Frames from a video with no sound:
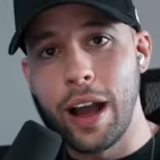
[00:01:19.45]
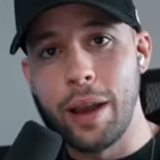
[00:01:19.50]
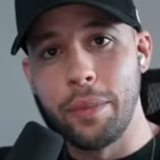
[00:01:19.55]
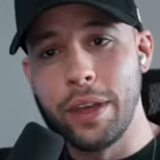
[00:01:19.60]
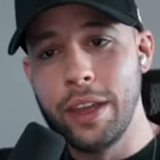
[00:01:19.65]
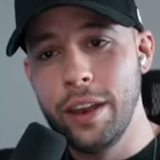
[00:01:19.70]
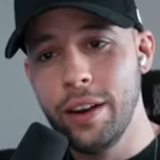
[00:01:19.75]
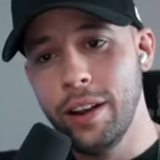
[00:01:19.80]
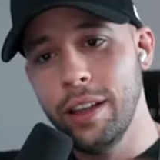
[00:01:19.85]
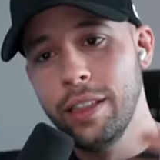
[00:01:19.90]
I'm
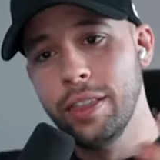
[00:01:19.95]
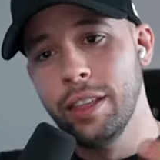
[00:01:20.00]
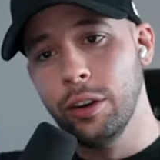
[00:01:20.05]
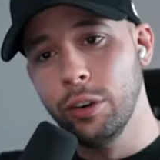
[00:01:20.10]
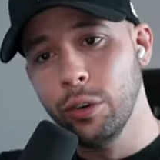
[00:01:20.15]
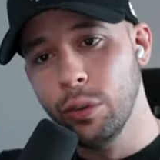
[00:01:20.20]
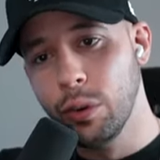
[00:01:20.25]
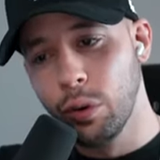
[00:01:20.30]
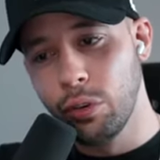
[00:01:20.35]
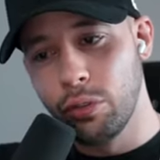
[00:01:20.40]
here in the
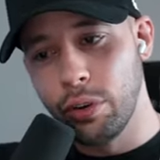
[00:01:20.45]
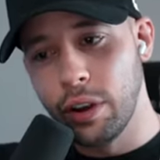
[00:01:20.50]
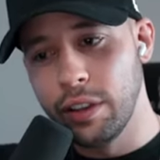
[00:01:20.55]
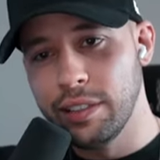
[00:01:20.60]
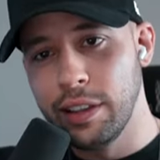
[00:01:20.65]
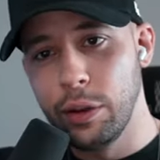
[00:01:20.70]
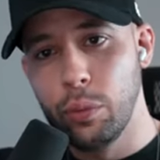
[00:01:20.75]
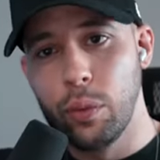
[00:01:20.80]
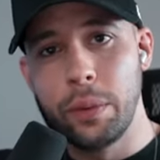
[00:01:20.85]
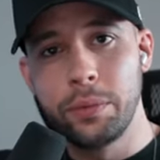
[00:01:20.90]
Google
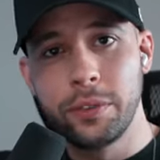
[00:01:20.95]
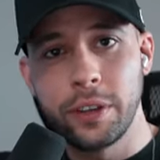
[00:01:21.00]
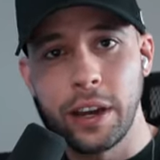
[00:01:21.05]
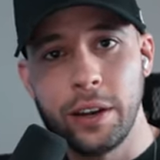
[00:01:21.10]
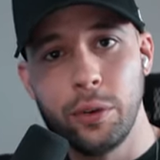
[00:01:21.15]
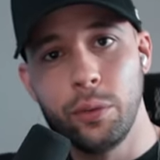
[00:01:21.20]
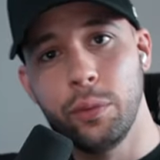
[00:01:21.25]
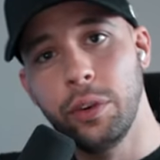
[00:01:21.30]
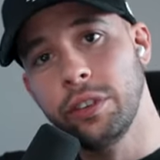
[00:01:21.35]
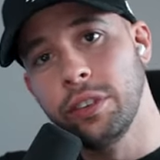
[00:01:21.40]
Translate
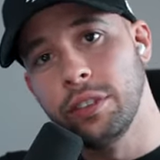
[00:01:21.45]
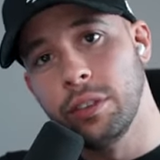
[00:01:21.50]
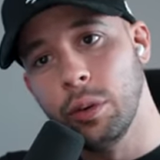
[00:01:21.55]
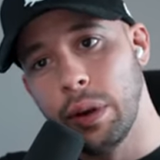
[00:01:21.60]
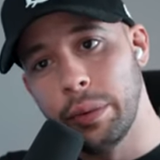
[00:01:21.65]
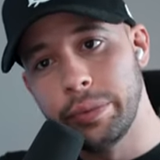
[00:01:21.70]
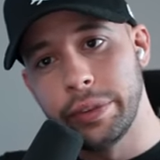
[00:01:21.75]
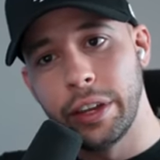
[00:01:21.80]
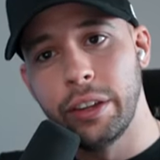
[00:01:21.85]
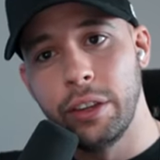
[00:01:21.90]
website, which is the
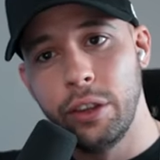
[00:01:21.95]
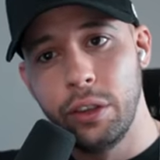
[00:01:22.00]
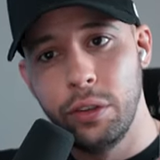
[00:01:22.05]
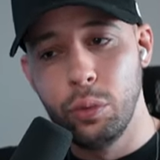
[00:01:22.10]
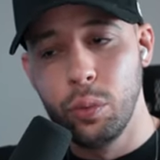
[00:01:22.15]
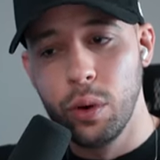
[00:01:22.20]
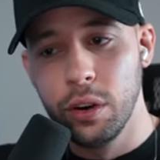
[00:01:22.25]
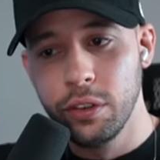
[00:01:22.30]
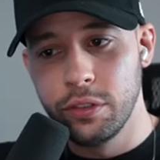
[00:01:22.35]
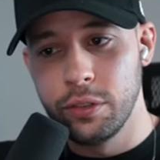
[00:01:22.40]
website that
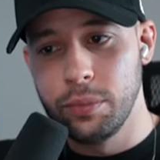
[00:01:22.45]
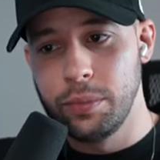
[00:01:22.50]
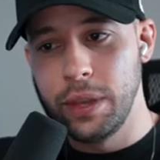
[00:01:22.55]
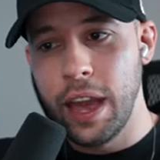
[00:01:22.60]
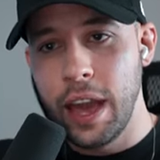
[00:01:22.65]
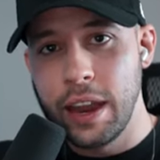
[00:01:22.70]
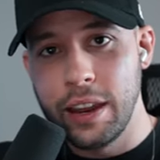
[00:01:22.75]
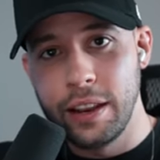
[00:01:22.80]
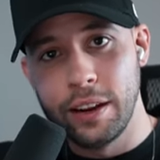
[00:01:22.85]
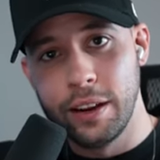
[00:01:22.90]
you want to be
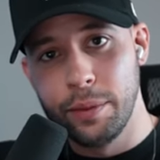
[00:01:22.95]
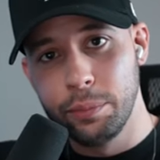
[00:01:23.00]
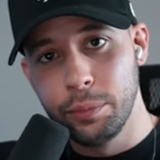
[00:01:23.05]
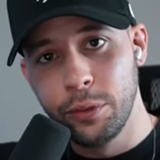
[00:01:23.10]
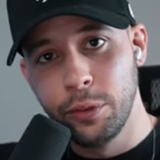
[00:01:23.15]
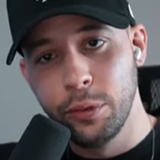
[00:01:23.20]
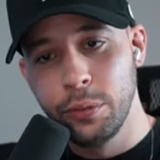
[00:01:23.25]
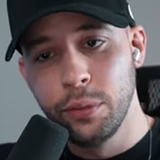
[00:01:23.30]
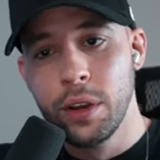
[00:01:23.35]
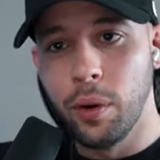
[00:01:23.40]
heading up
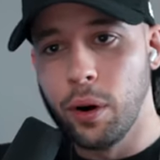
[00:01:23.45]
to.